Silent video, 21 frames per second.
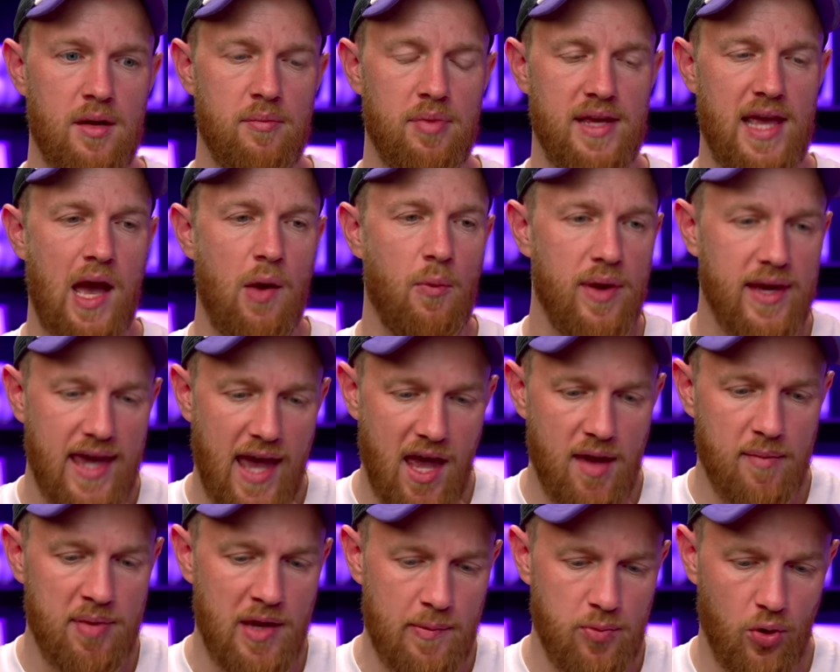But yeah, we're
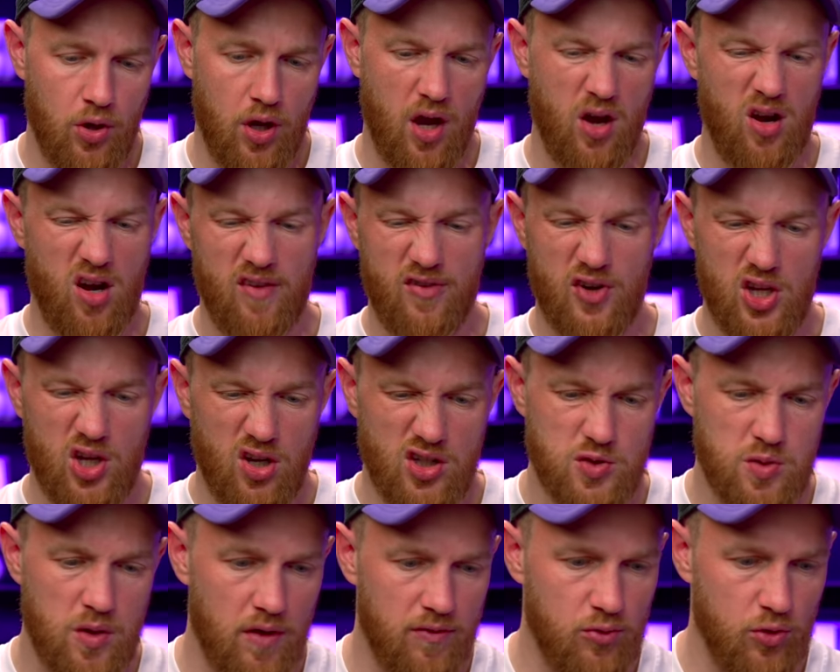getting people go, oh, I've only
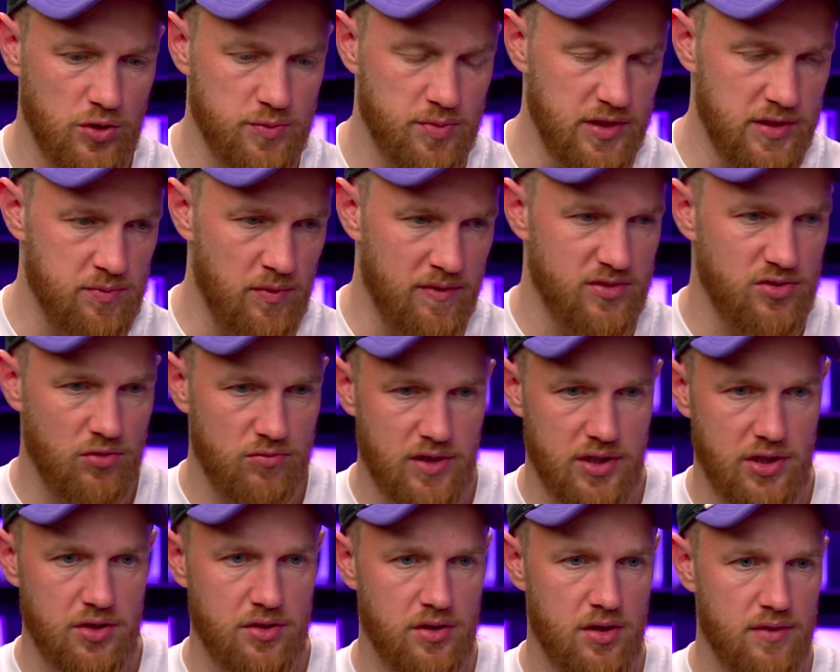got 12 calls, but this month's not
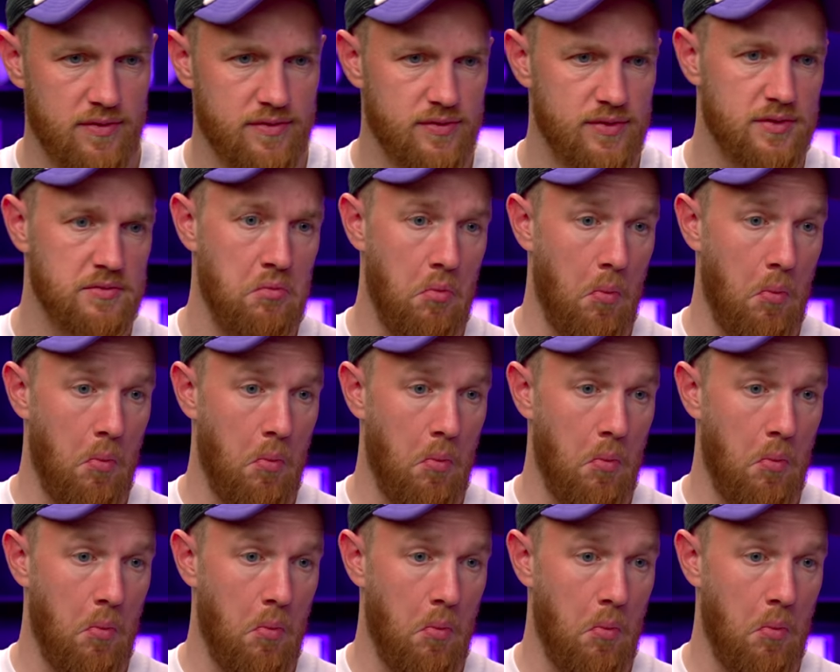really good enough.